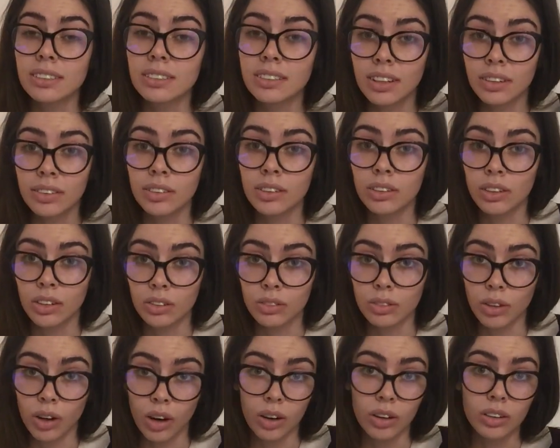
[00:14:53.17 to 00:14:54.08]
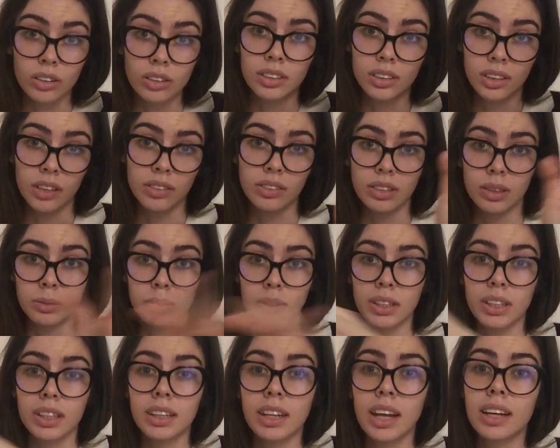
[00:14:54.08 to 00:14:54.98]
It's never wrong to love
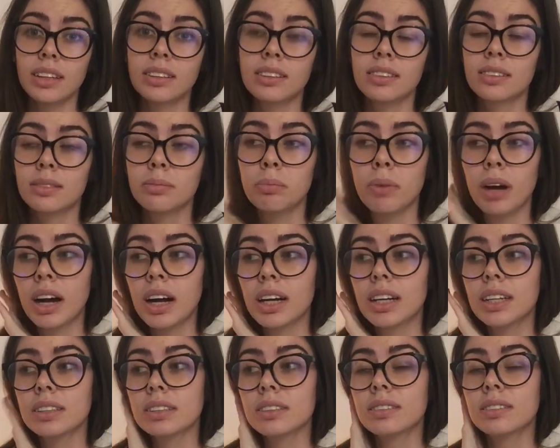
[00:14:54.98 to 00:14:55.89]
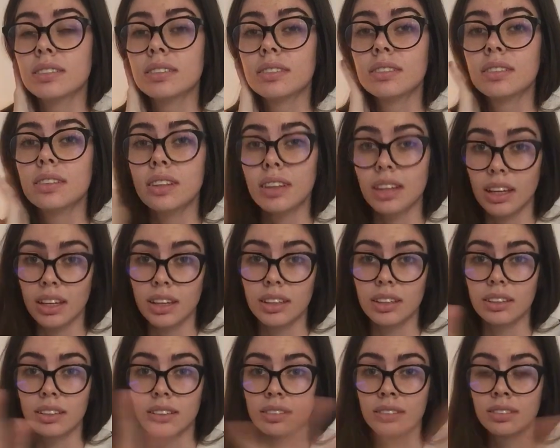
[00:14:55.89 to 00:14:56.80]
someone, and that's my
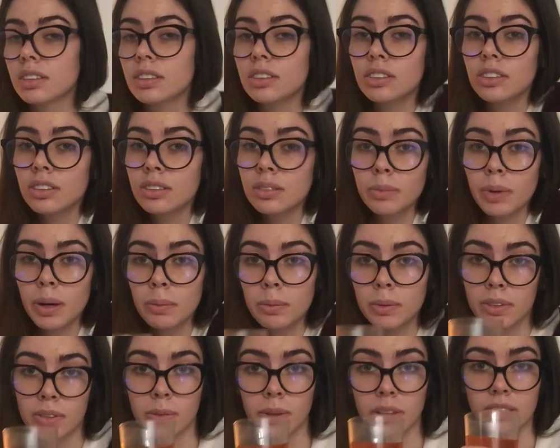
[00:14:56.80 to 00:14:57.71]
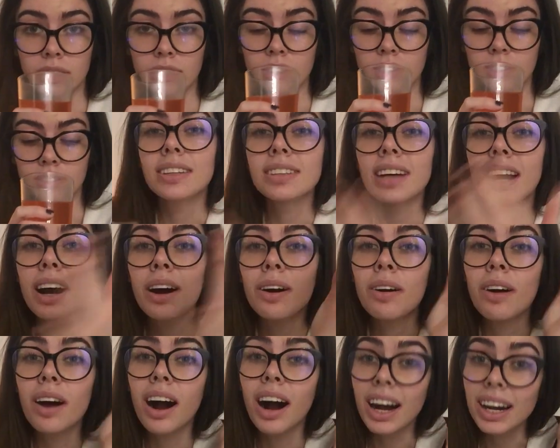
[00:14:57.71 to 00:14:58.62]
thing. That's just my perspective. That's
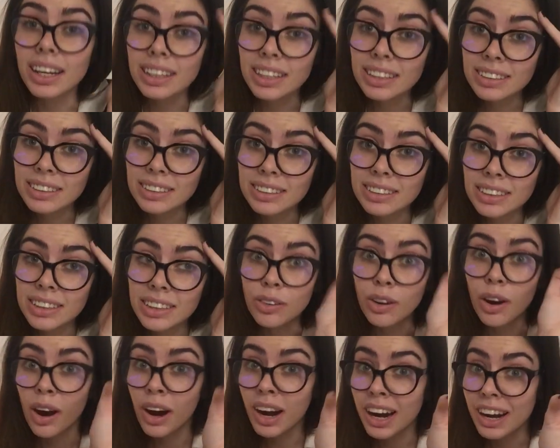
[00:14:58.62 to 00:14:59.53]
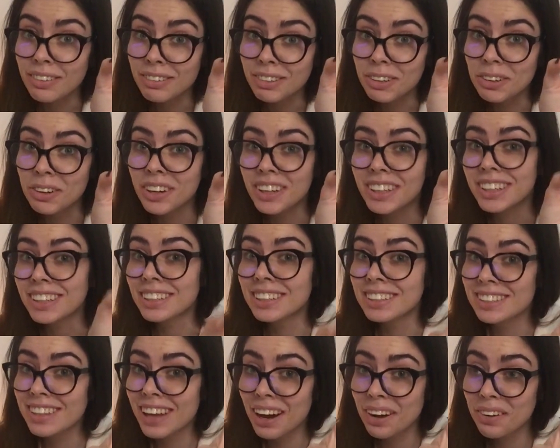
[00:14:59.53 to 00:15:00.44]
how I like to see it. Not everyone
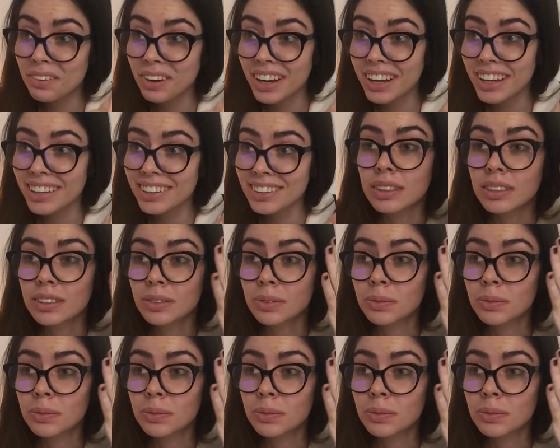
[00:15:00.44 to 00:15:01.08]
is that way.